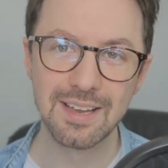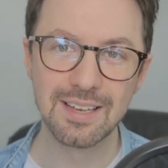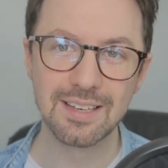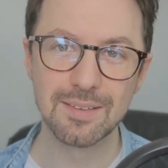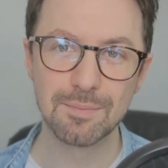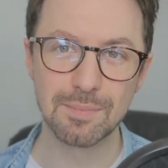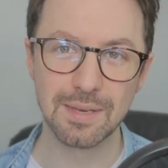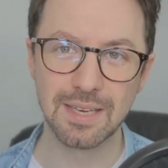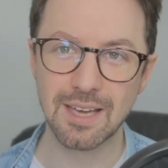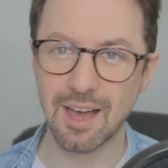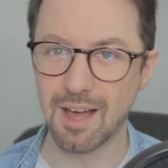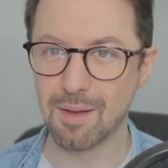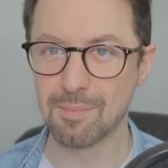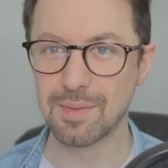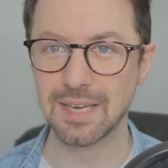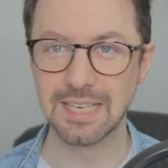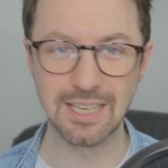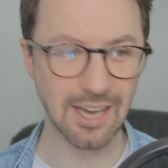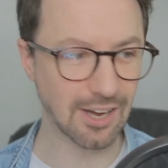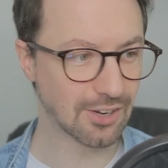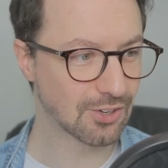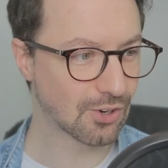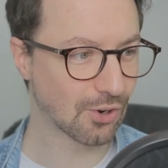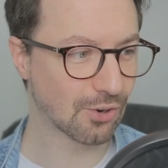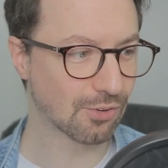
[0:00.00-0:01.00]
becoming
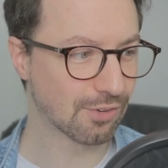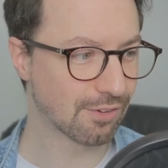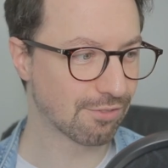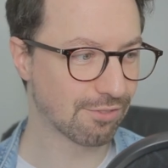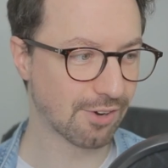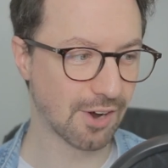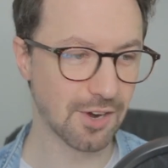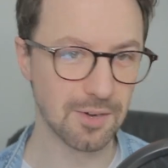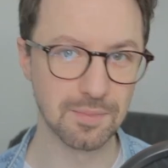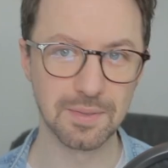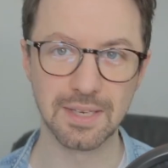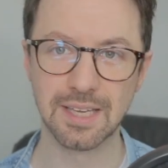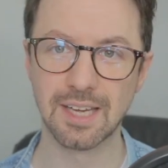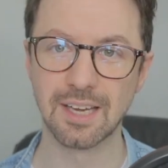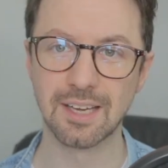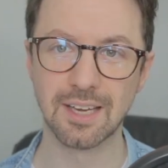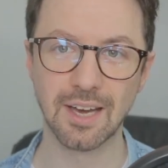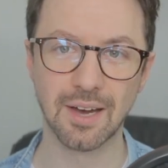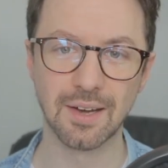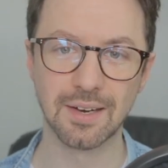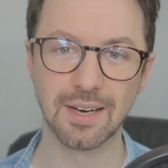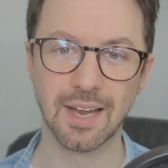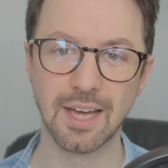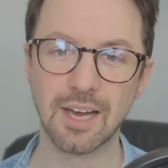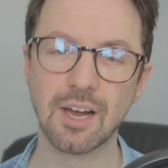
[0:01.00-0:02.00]
agoraphobic and
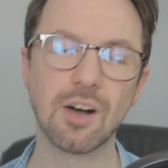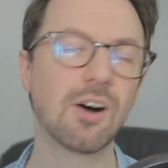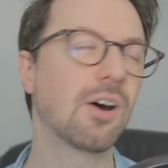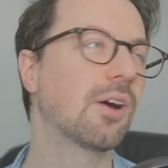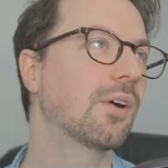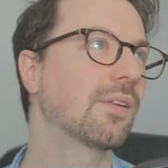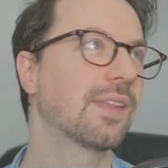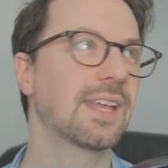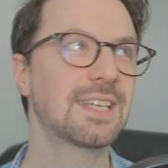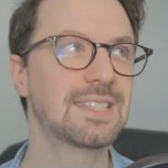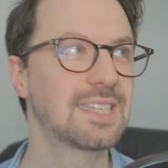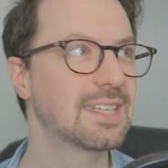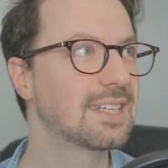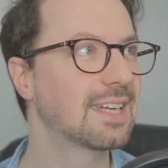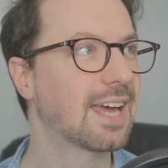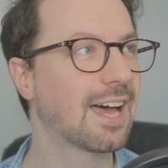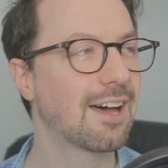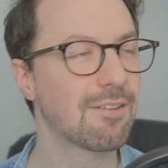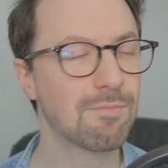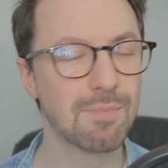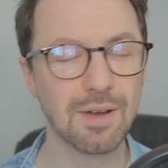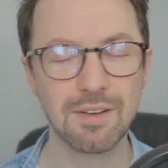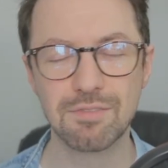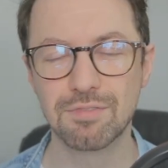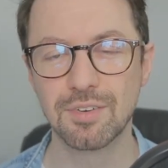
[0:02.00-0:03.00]
going like, oh, they didn't
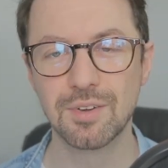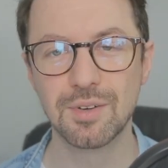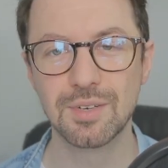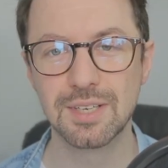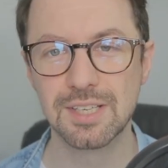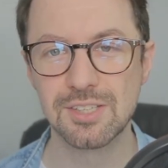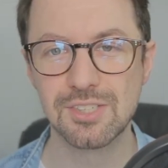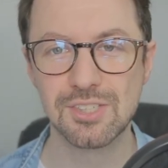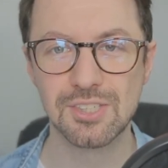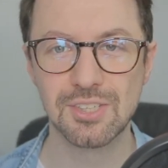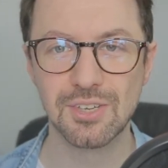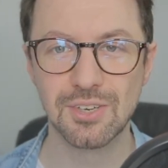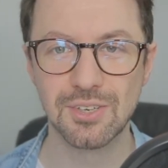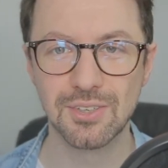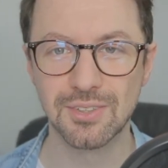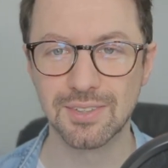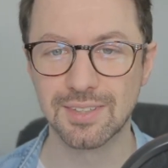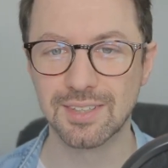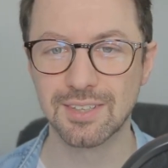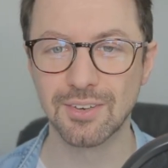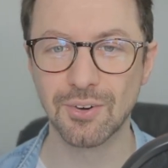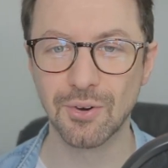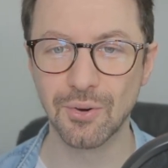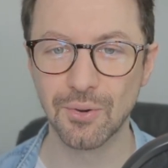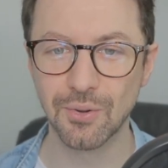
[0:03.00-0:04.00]
have my food in stock,
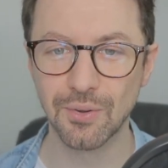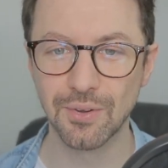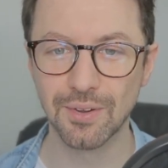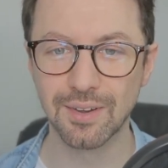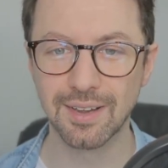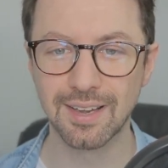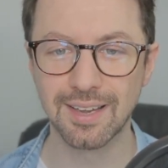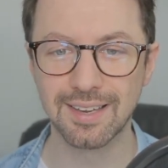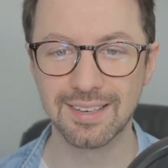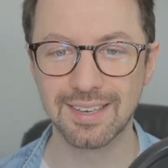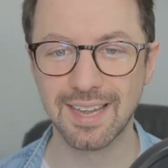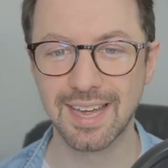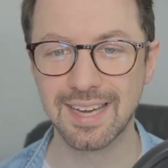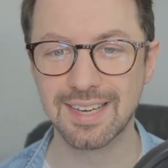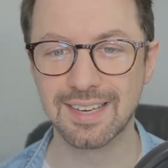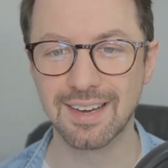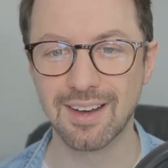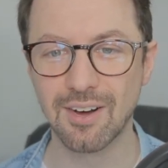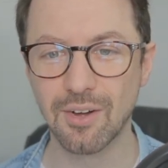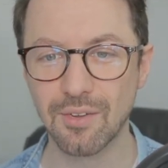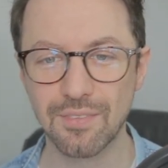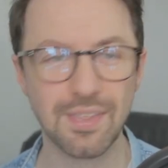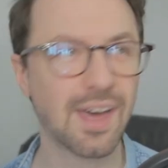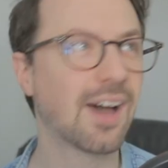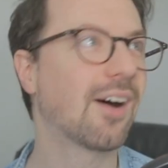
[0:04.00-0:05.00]
or like,
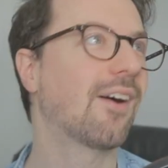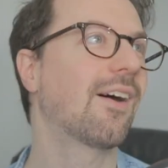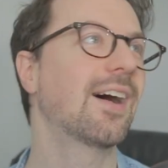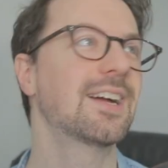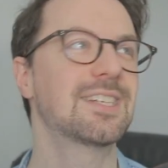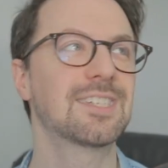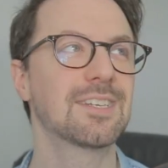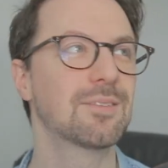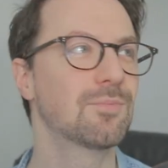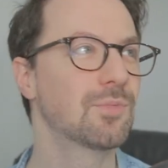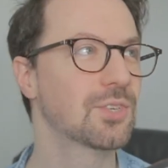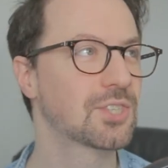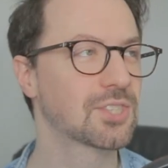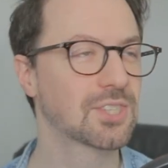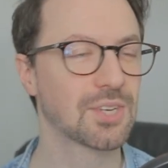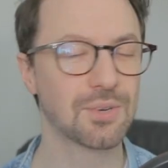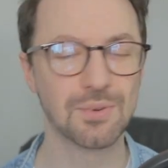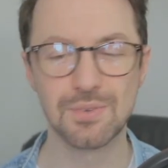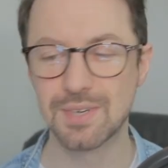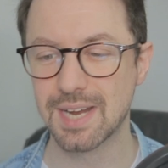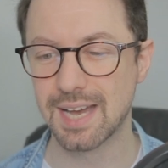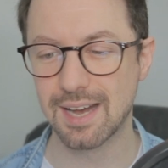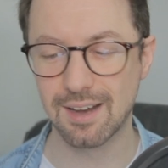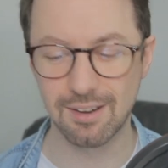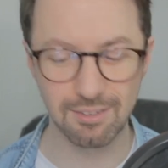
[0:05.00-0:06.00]
oh, that item was
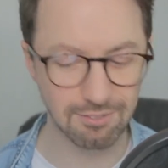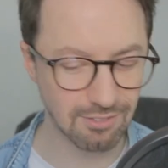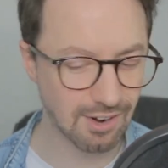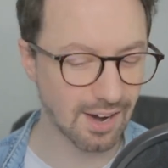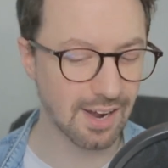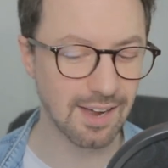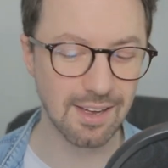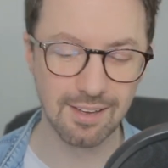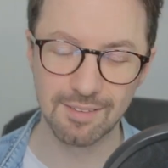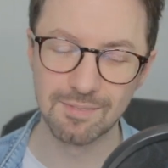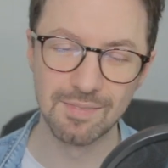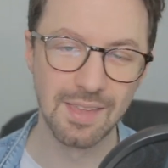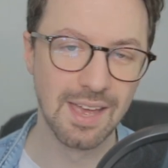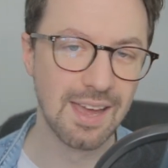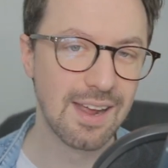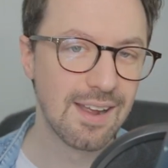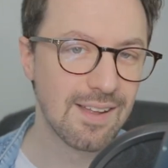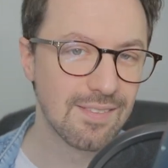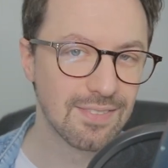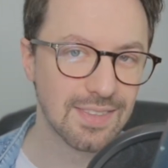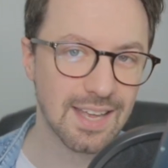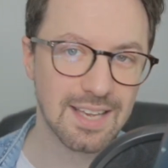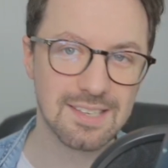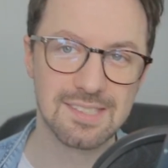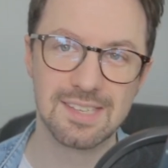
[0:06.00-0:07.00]
sold out, right?
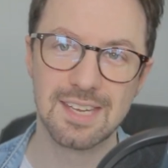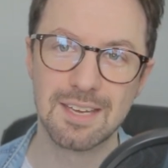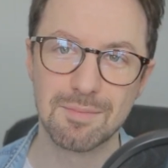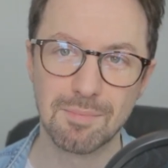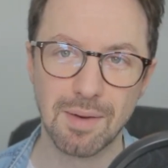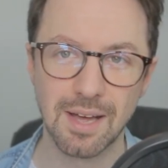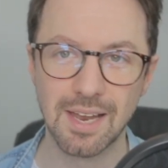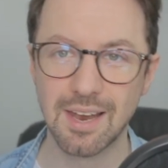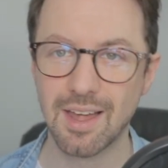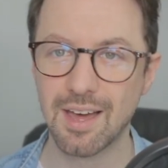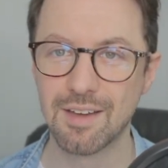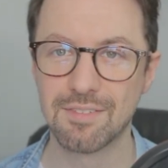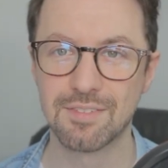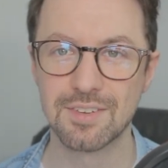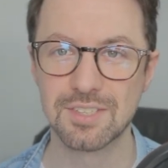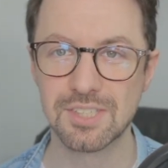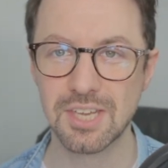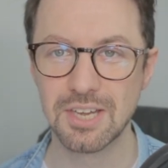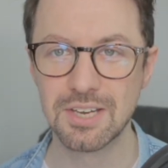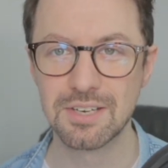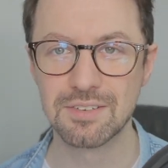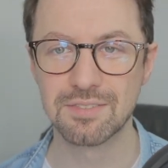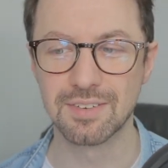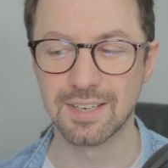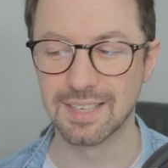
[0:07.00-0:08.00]
That's it, my life is
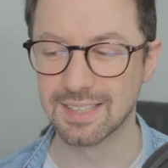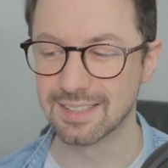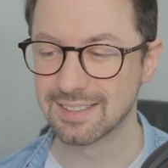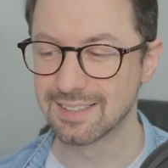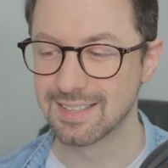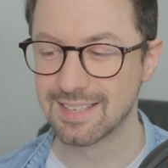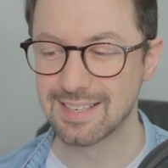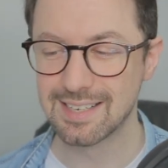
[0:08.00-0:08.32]
over.